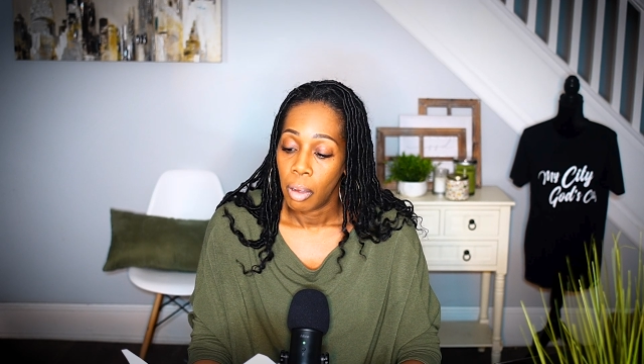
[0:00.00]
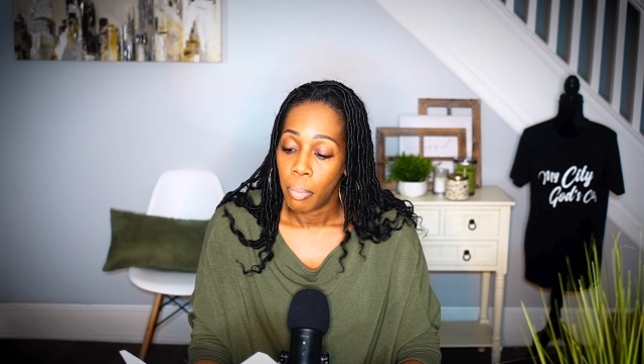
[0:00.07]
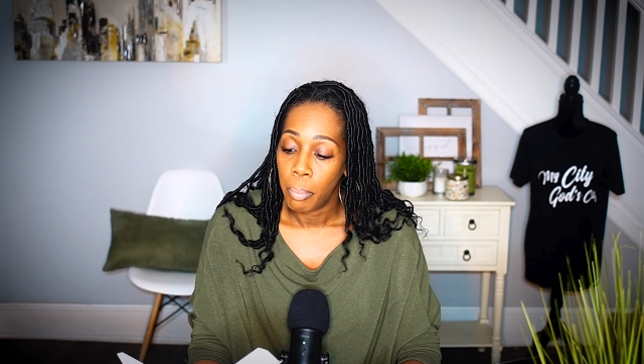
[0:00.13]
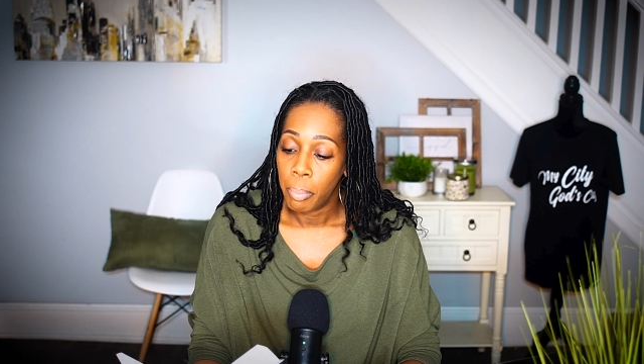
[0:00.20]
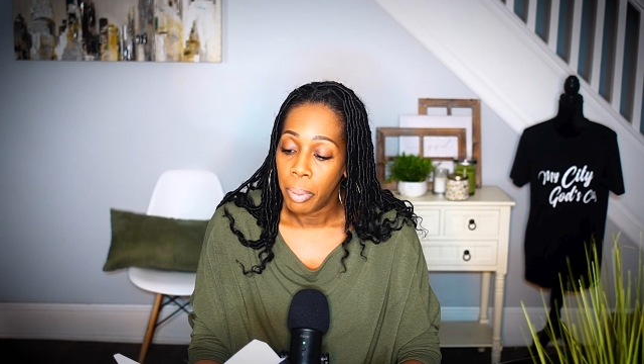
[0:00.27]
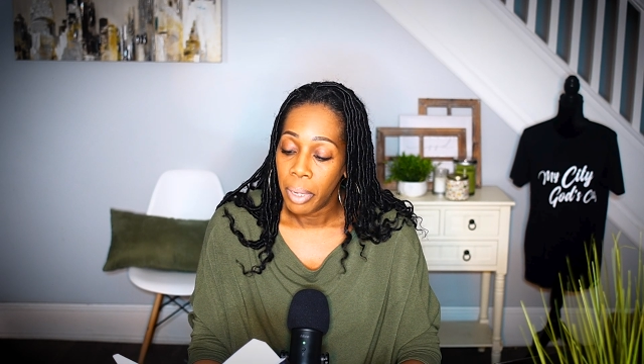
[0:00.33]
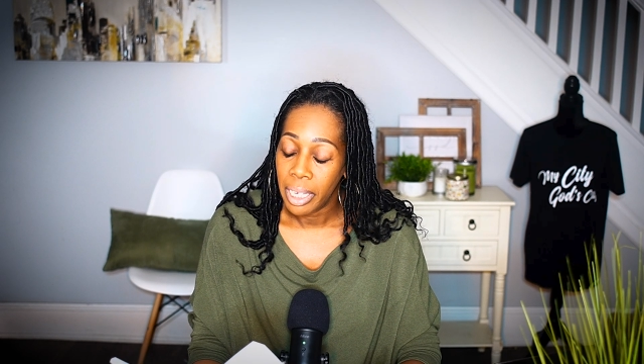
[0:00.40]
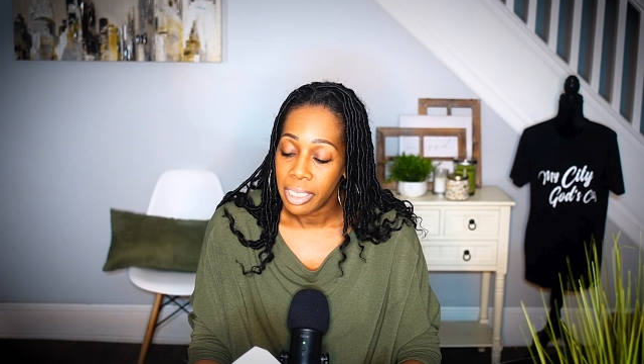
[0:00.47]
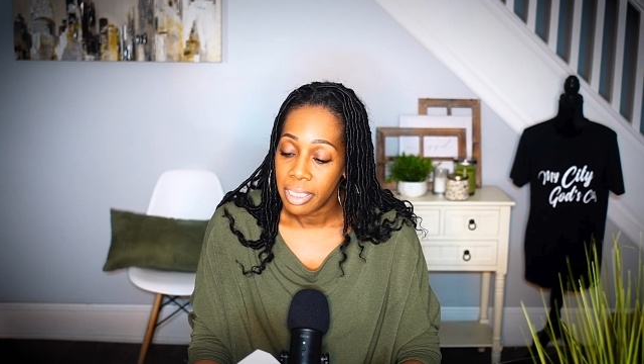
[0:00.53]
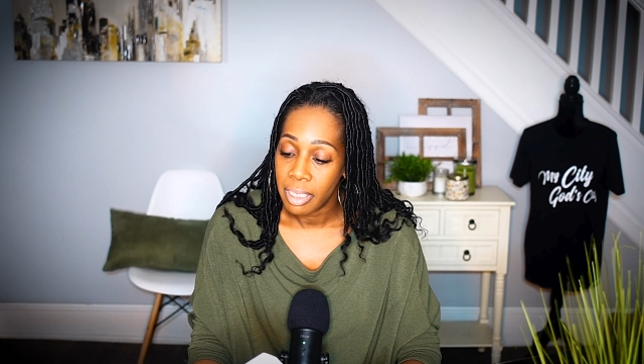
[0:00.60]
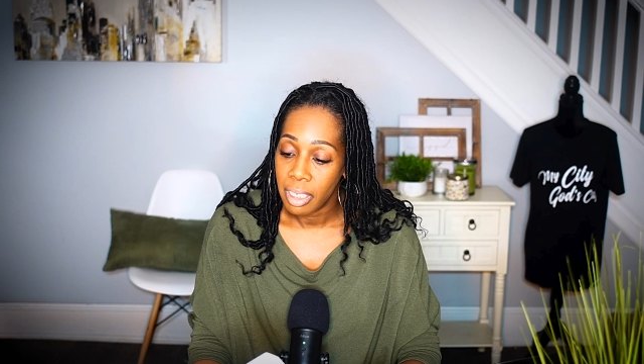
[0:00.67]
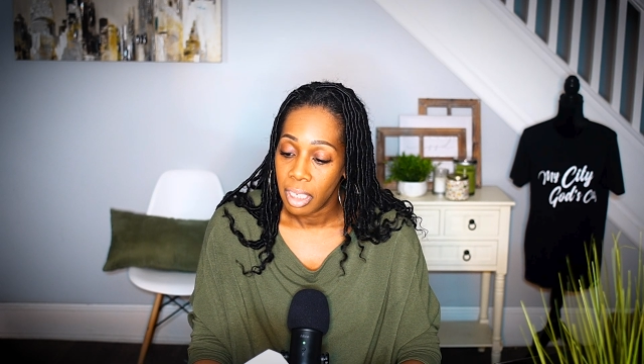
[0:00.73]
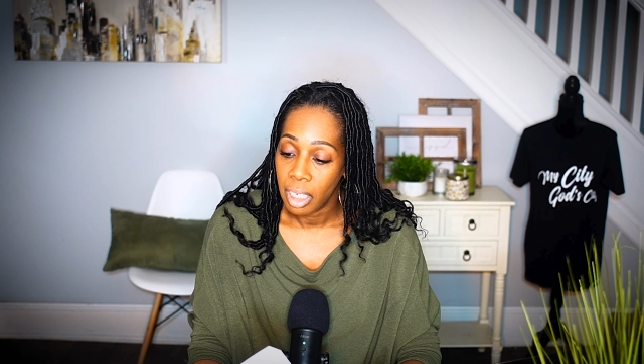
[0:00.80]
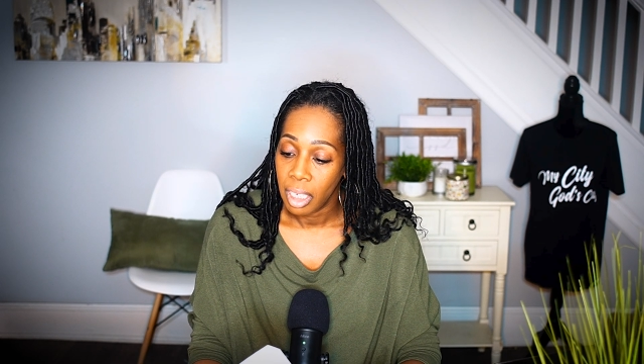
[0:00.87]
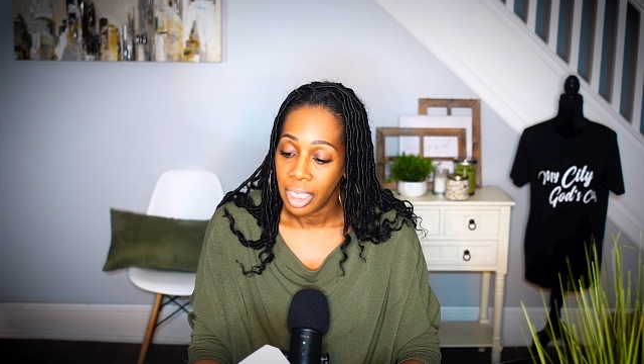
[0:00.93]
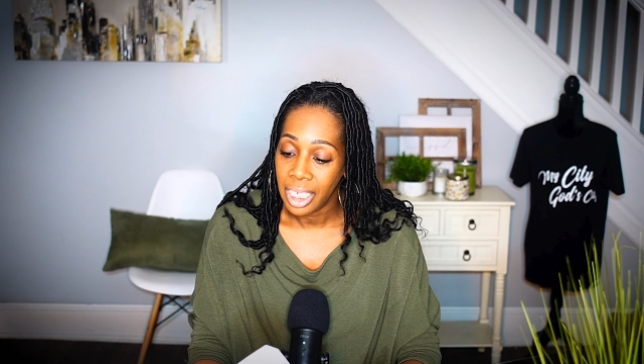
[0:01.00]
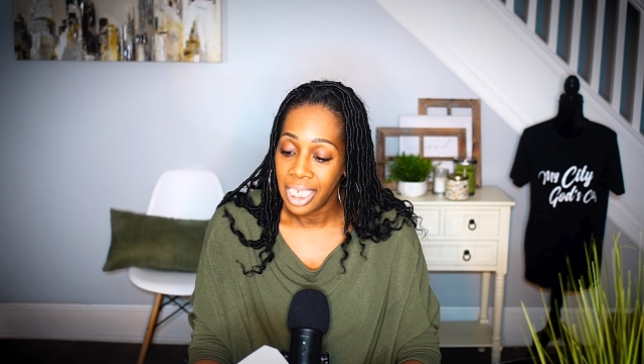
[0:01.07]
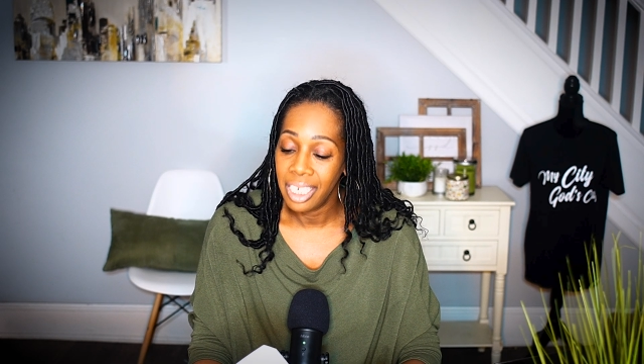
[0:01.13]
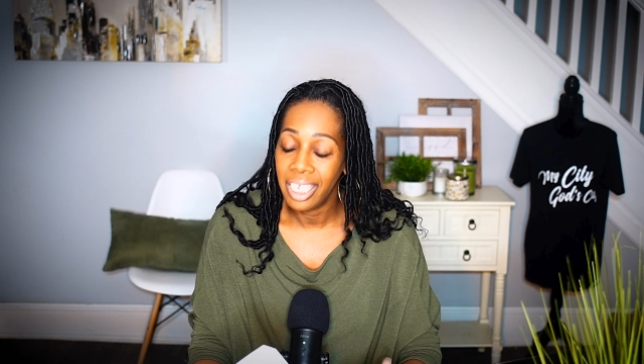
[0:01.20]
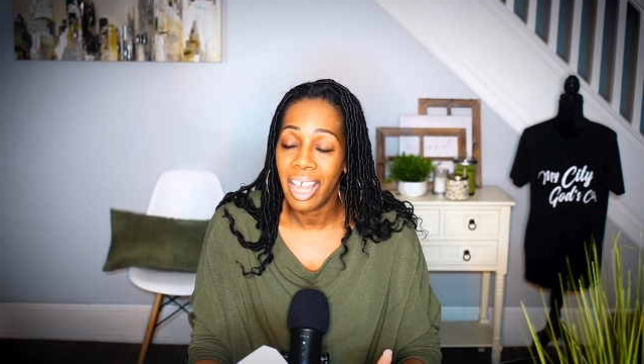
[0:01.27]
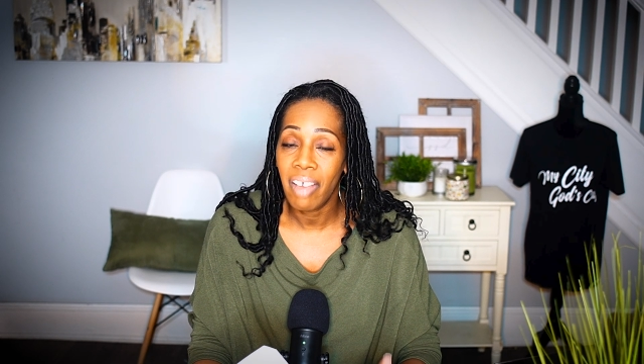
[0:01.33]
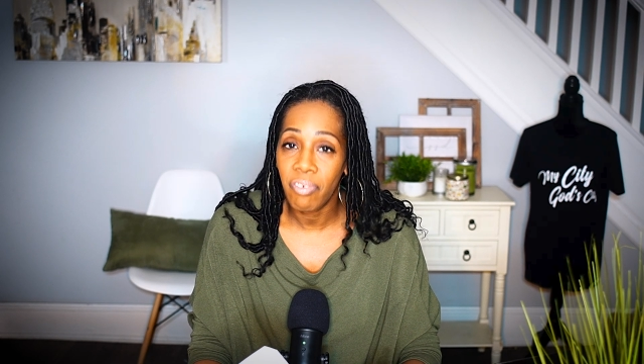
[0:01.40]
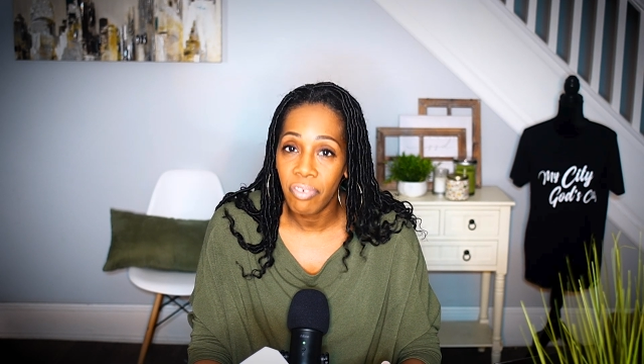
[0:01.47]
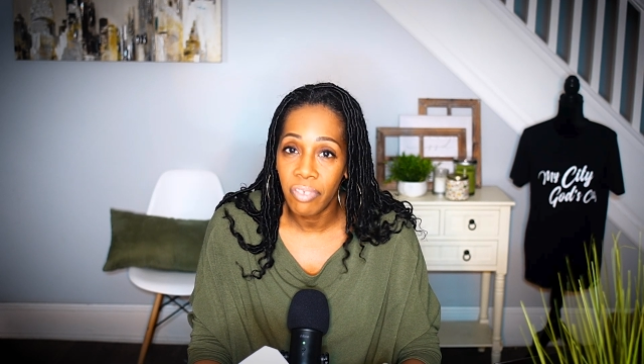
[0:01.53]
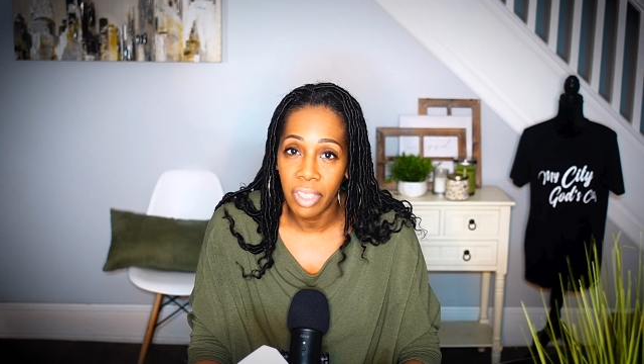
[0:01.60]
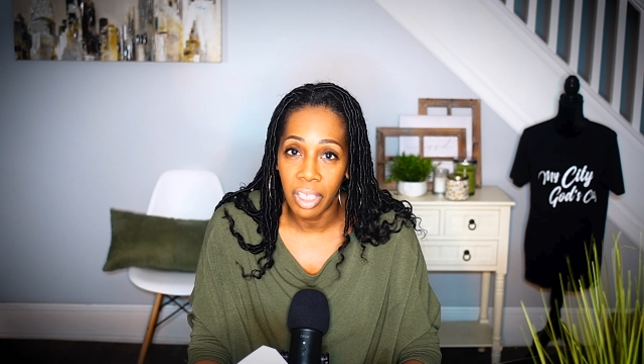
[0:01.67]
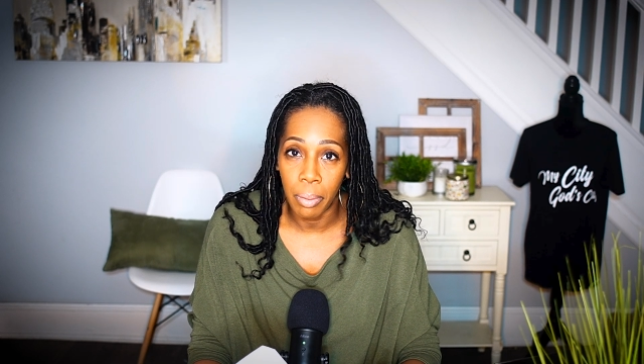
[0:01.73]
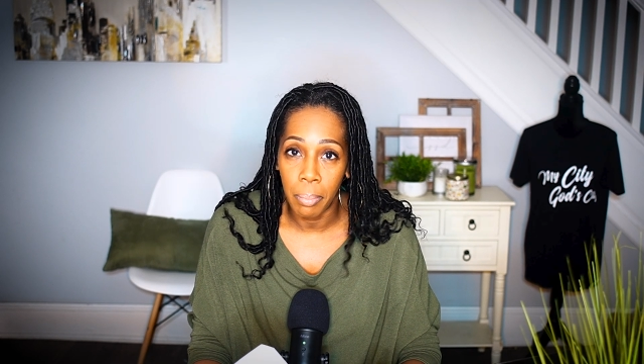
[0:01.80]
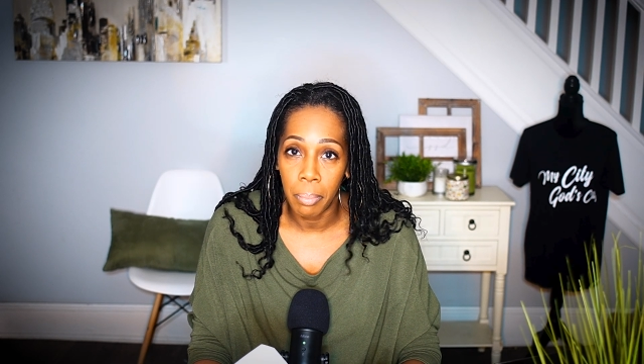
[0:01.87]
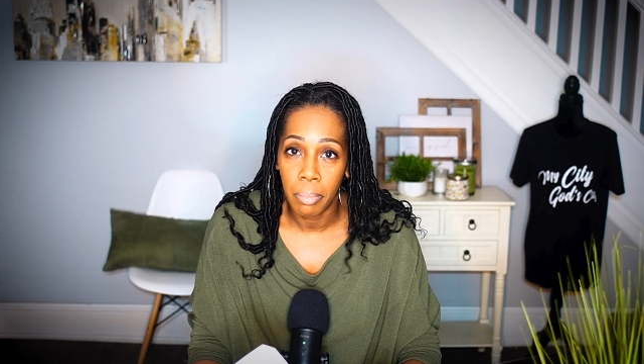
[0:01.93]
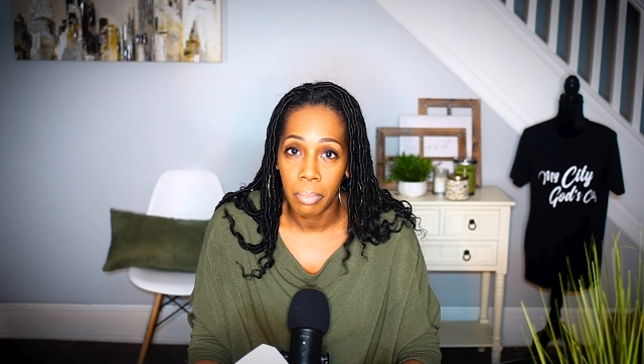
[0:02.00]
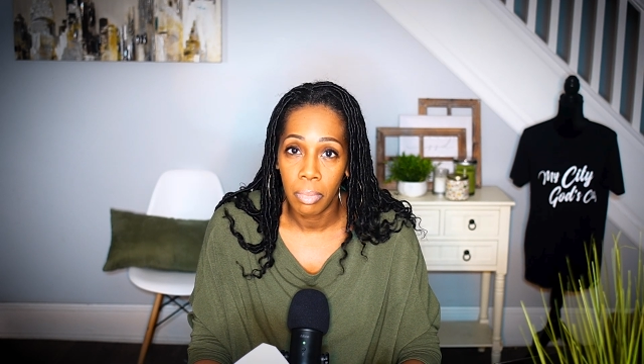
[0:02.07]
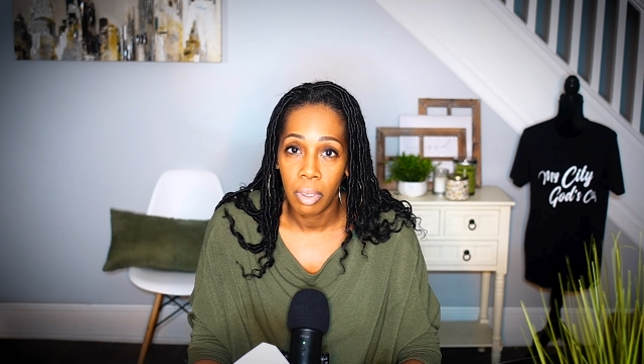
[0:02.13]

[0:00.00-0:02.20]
but He left them,